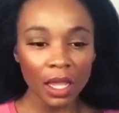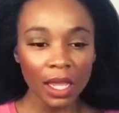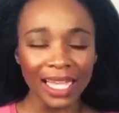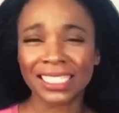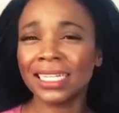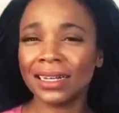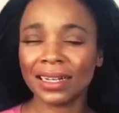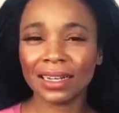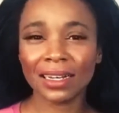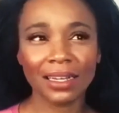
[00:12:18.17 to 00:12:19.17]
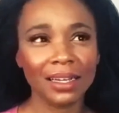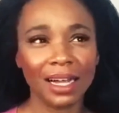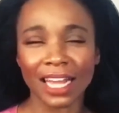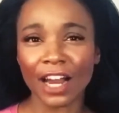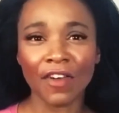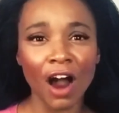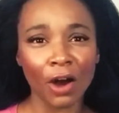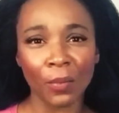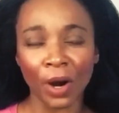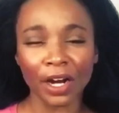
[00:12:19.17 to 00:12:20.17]
it took a lot of
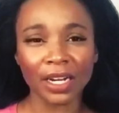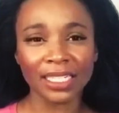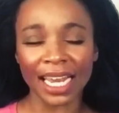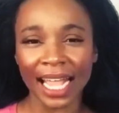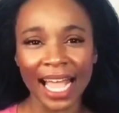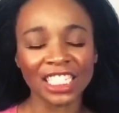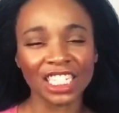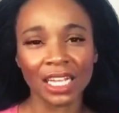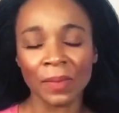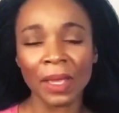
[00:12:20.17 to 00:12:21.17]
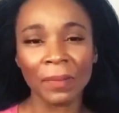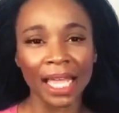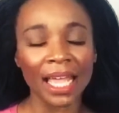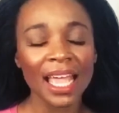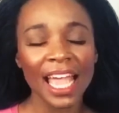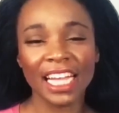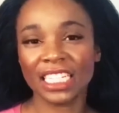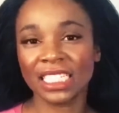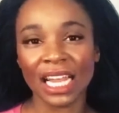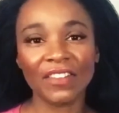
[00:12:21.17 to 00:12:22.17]
hard work, dedication, commitment, and
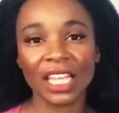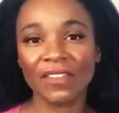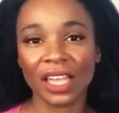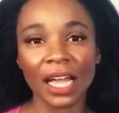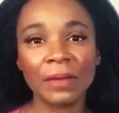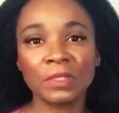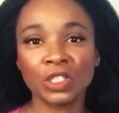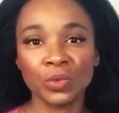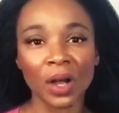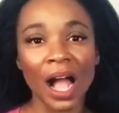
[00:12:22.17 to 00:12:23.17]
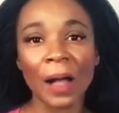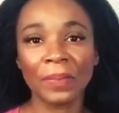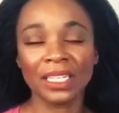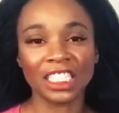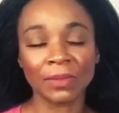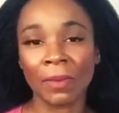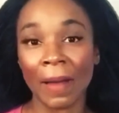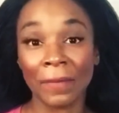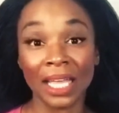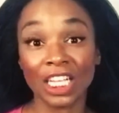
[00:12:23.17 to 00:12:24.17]
just never giving up to accomplish some of
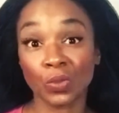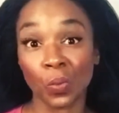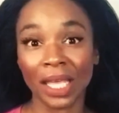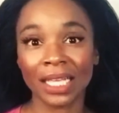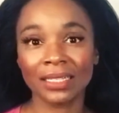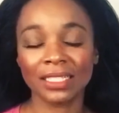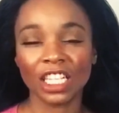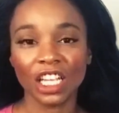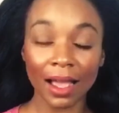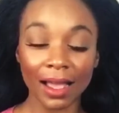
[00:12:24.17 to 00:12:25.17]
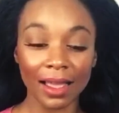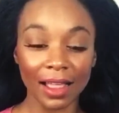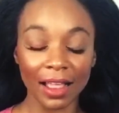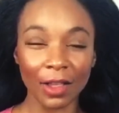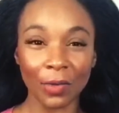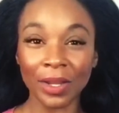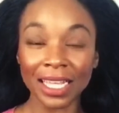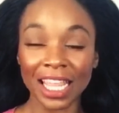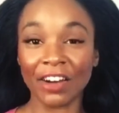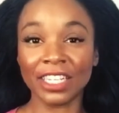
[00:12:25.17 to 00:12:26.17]
my biggest wins. Really,
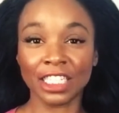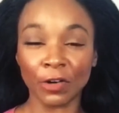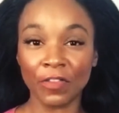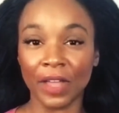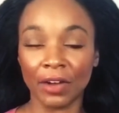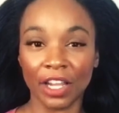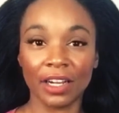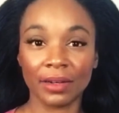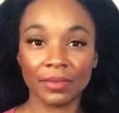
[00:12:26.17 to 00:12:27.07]
there is no failure.